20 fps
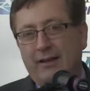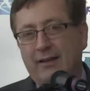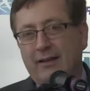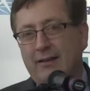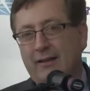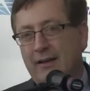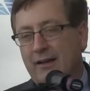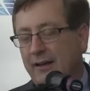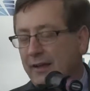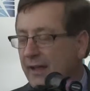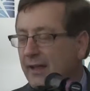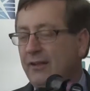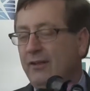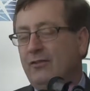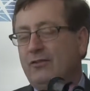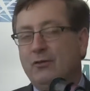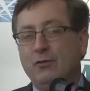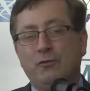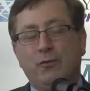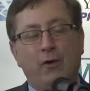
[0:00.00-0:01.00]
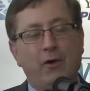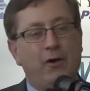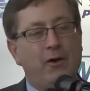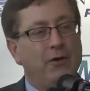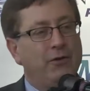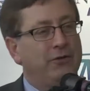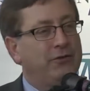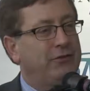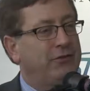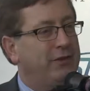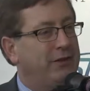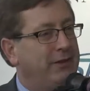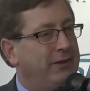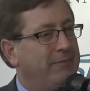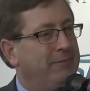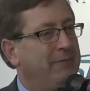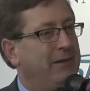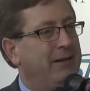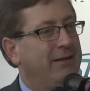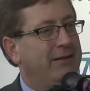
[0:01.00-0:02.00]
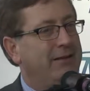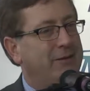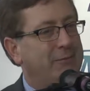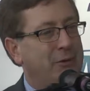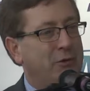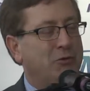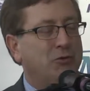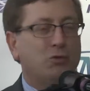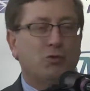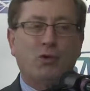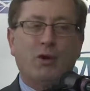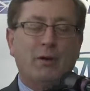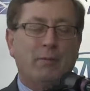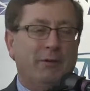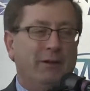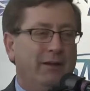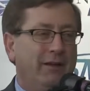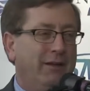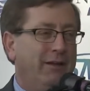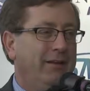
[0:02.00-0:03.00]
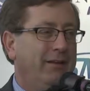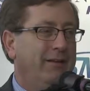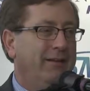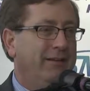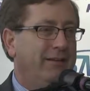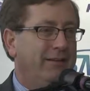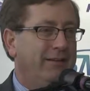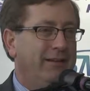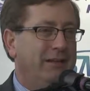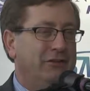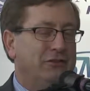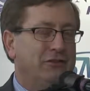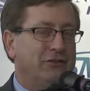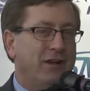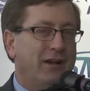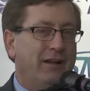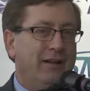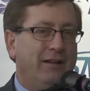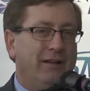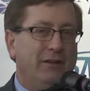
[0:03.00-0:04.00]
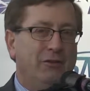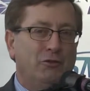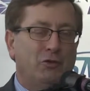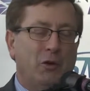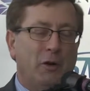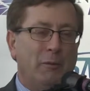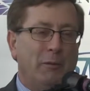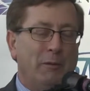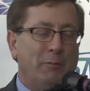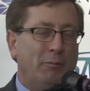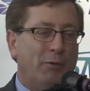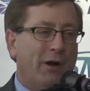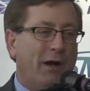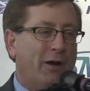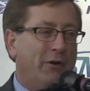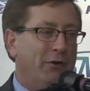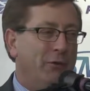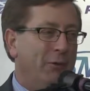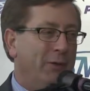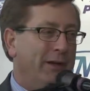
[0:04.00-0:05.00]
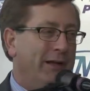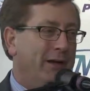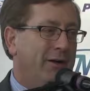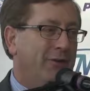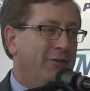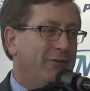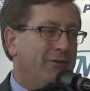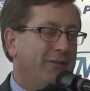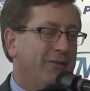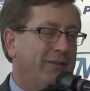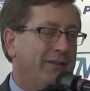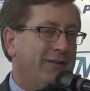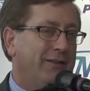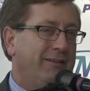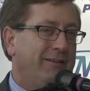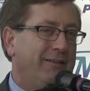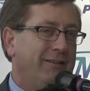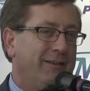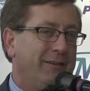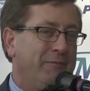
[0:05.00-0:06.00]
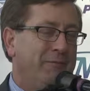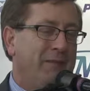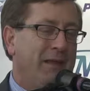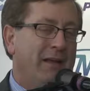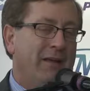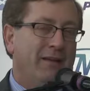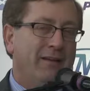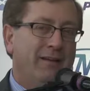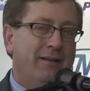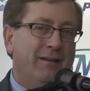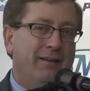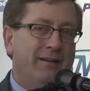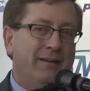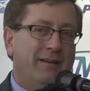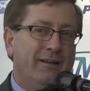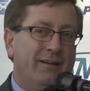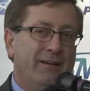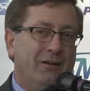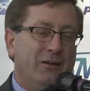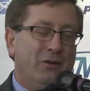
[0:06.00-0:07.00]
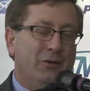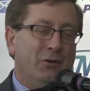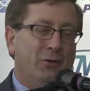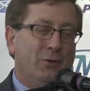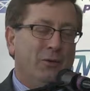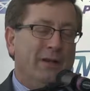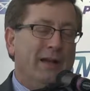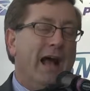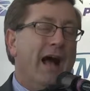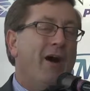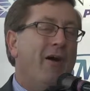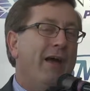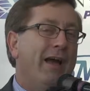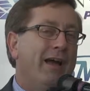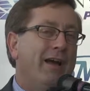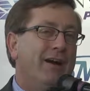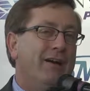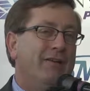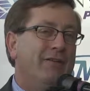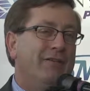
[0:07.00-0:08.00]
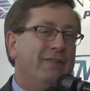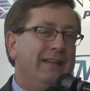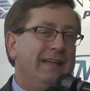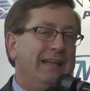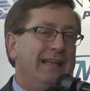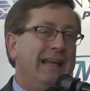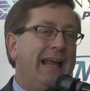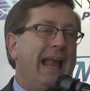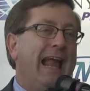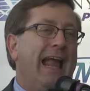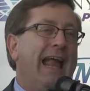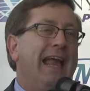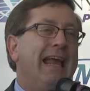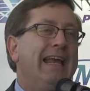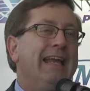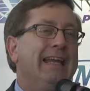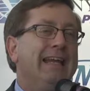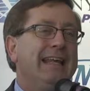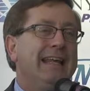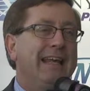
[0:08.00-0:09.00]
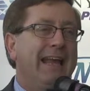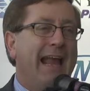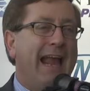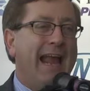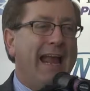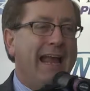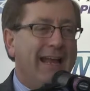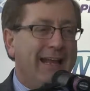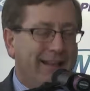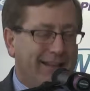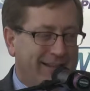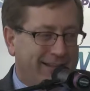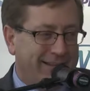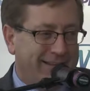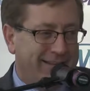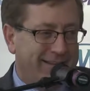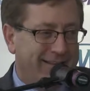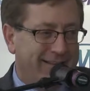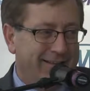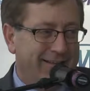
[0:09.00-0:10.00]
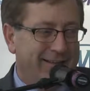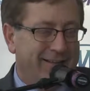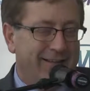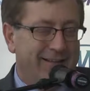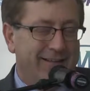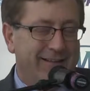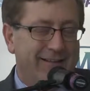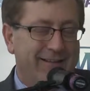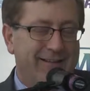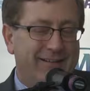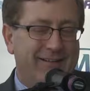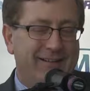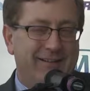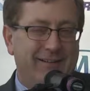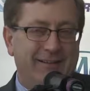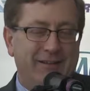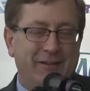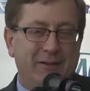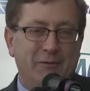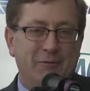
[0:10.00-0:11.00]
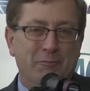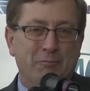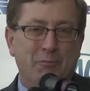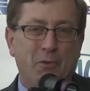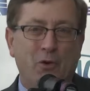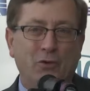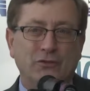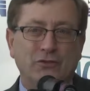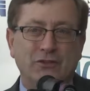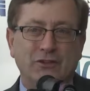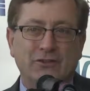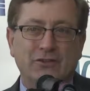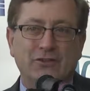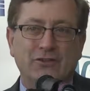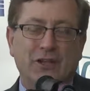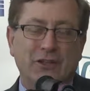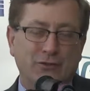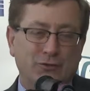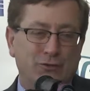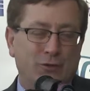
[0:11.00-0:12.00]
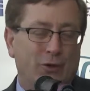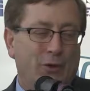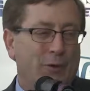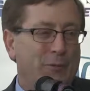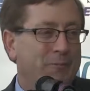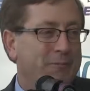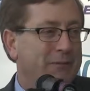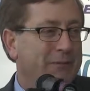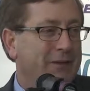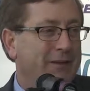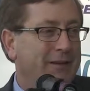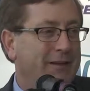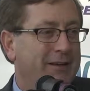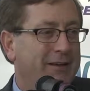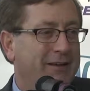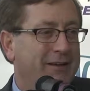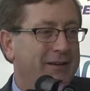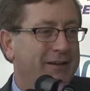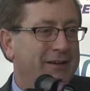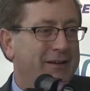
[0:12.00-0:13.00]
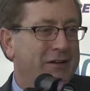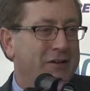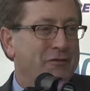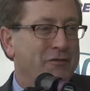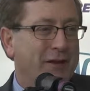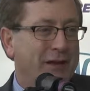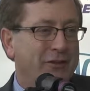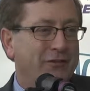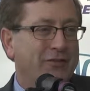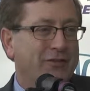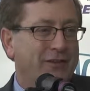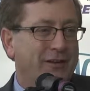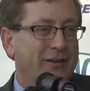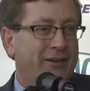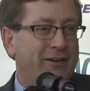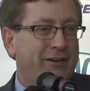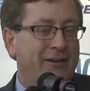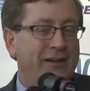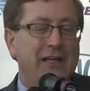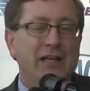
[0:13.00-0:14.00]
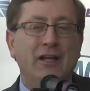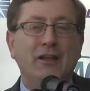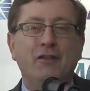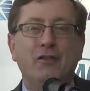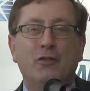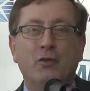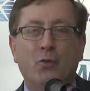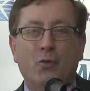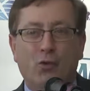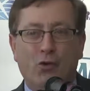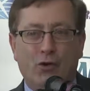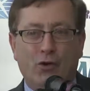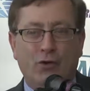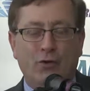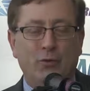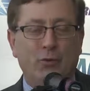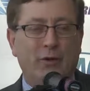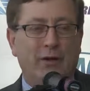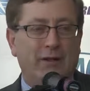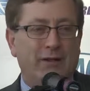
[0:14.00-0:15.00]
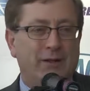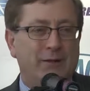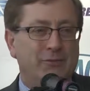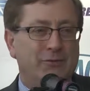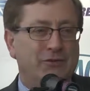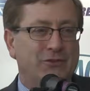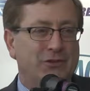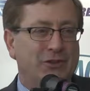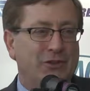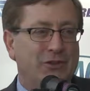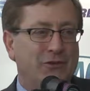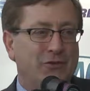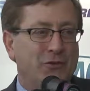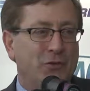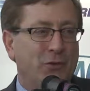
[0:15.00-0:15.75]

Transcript: And hey, Sioux Falls, I'm incredibly excited, incredibly proud to announce that we now have the 88th most successful event center in the world when it comes to